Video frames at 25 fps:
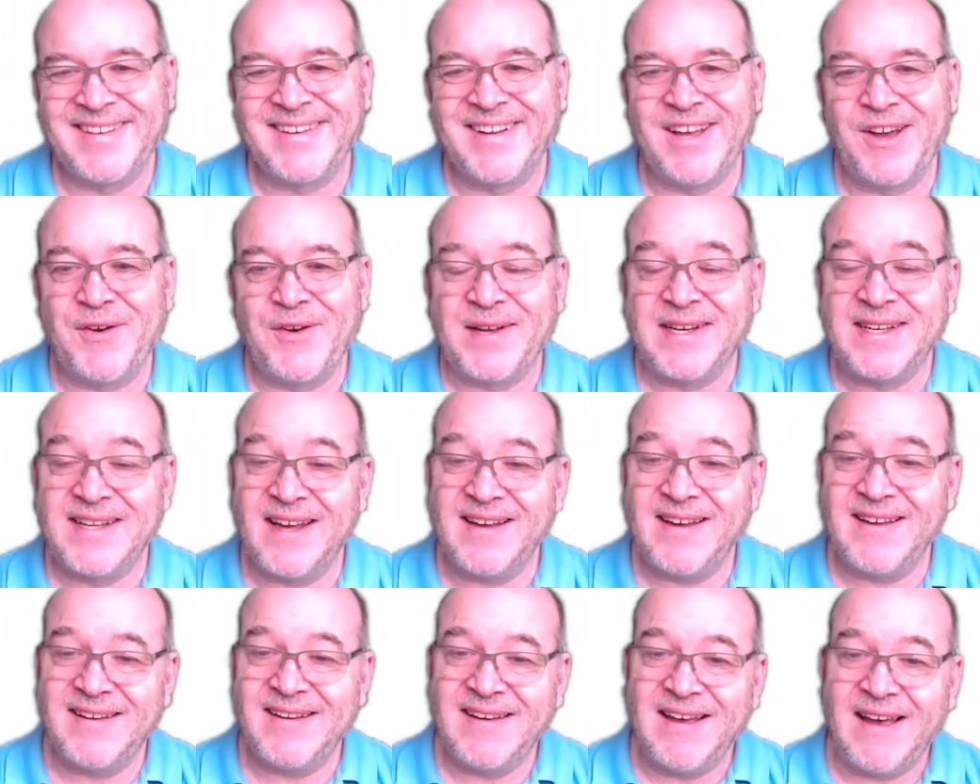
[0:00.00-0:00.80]
No, and
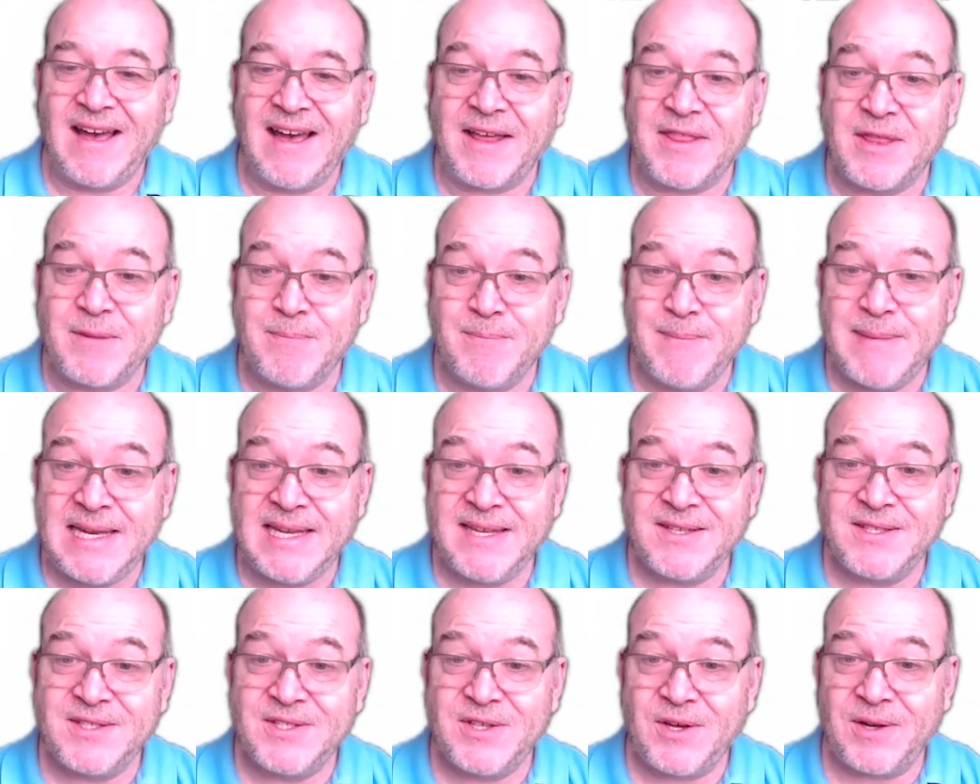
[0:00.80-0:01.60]
the
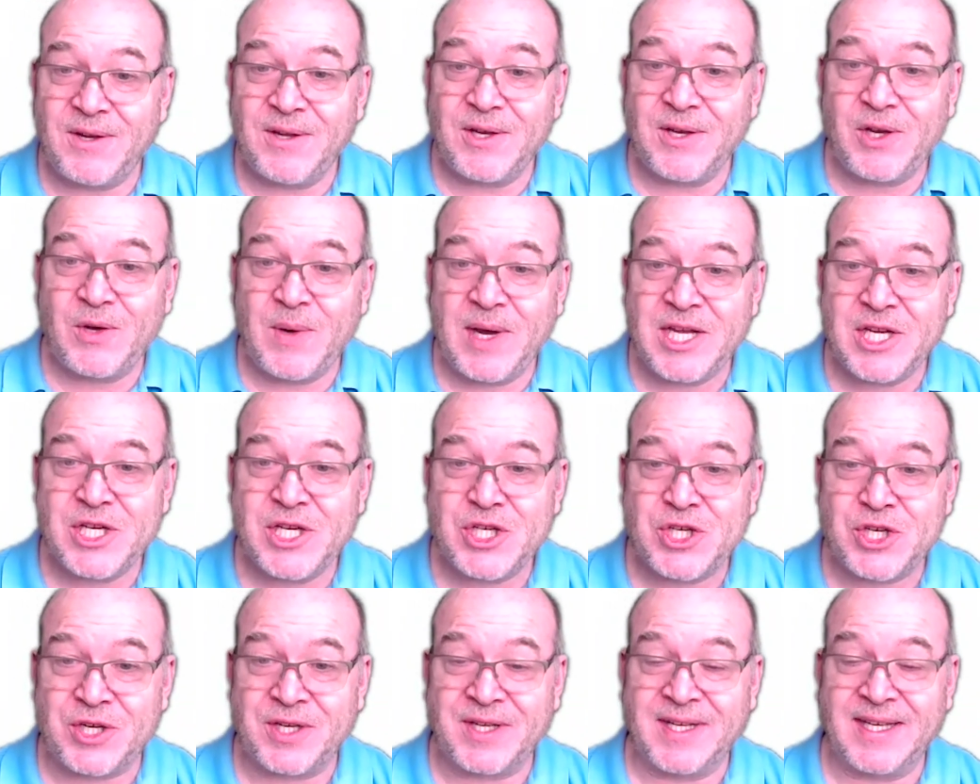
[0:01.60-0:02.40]
million-dollar
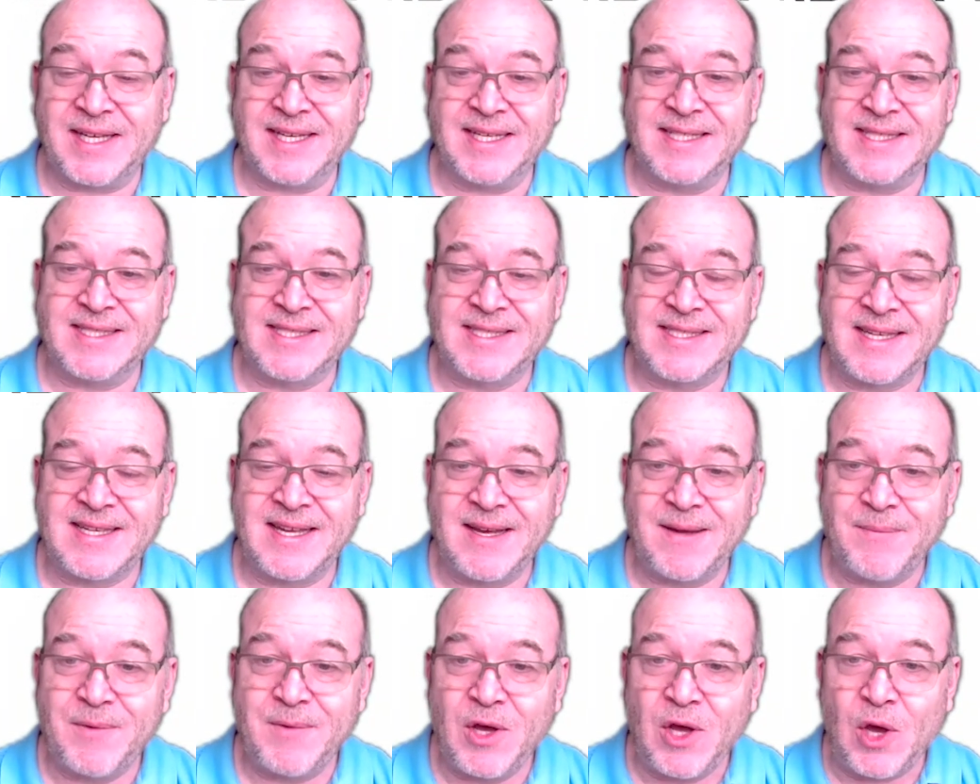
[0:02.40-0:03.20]
question is,
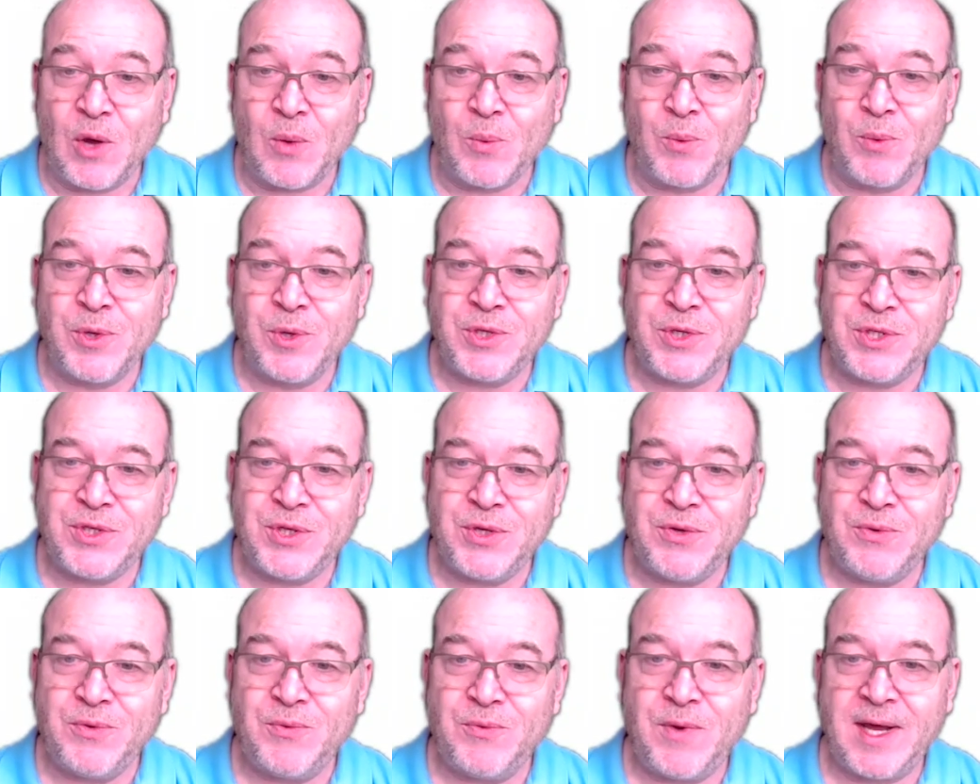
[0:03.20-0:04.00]
would
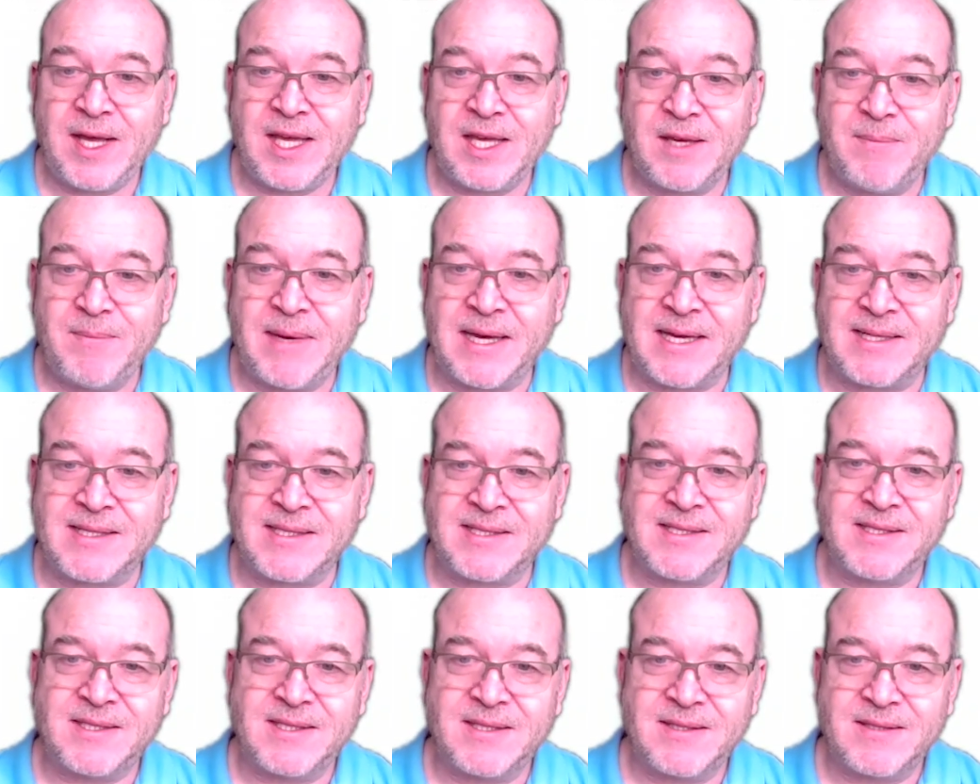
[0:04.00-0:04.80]
you
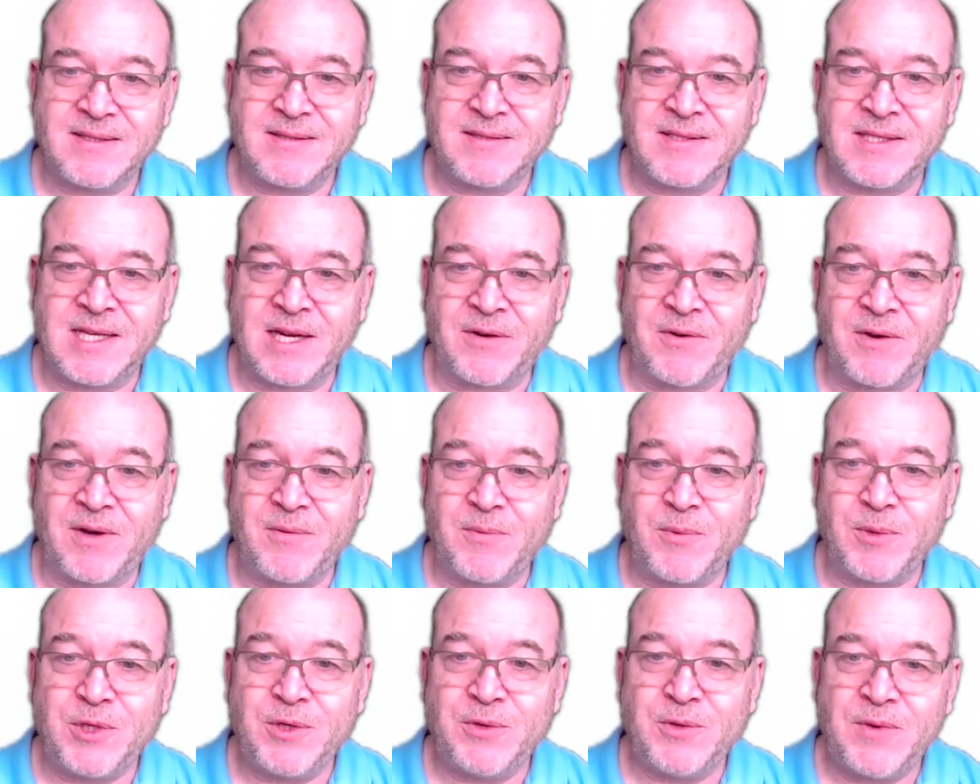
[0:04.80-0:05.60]
recommend, Sarah,
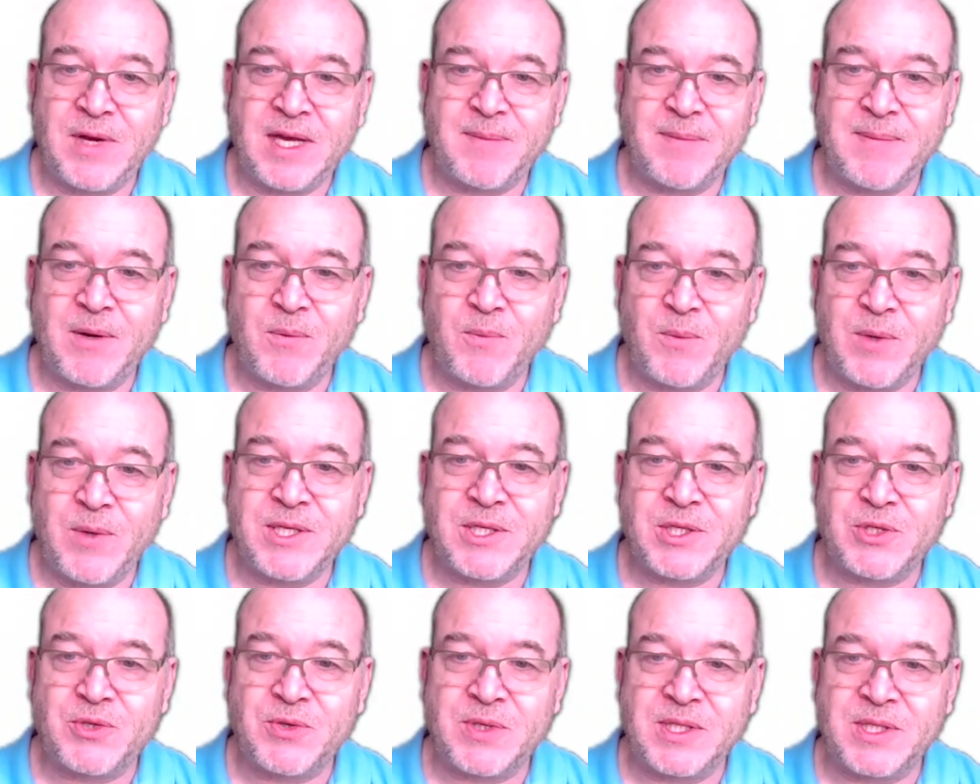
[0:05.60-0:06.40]
would you recommend
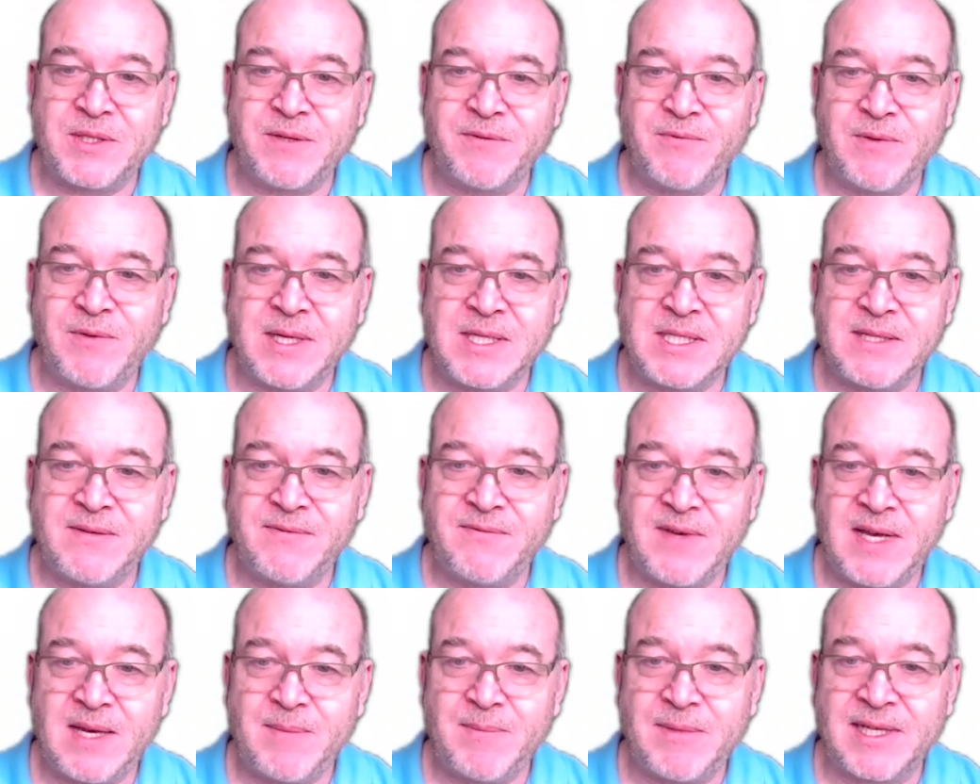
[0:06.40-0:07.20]
Window Treat to friends
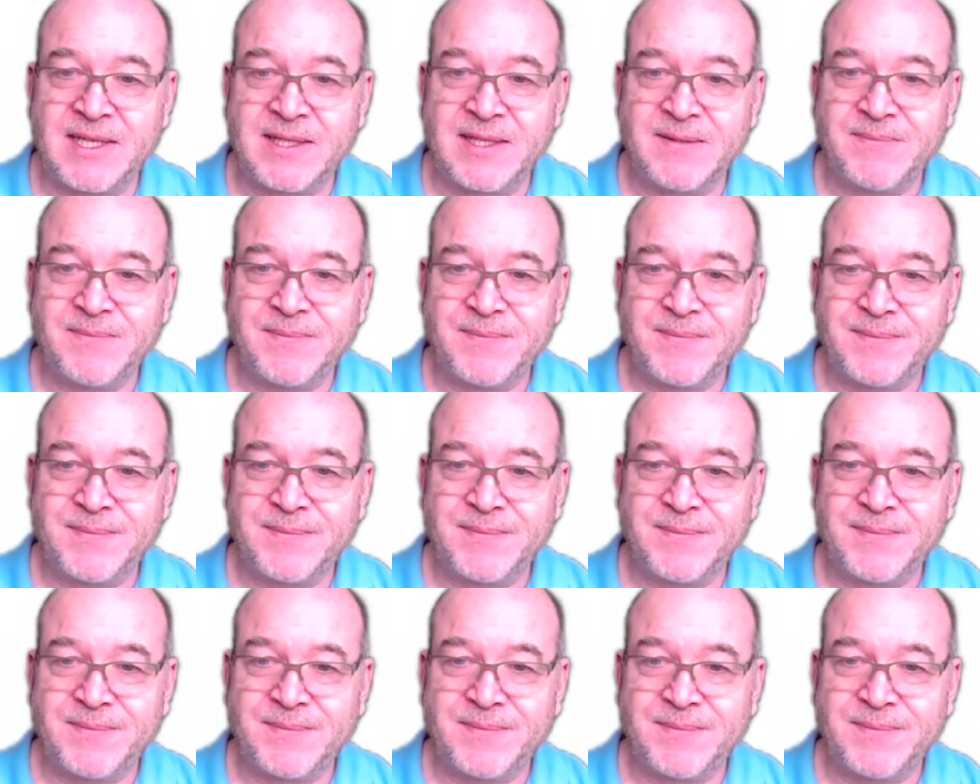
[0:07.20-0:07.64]
and family?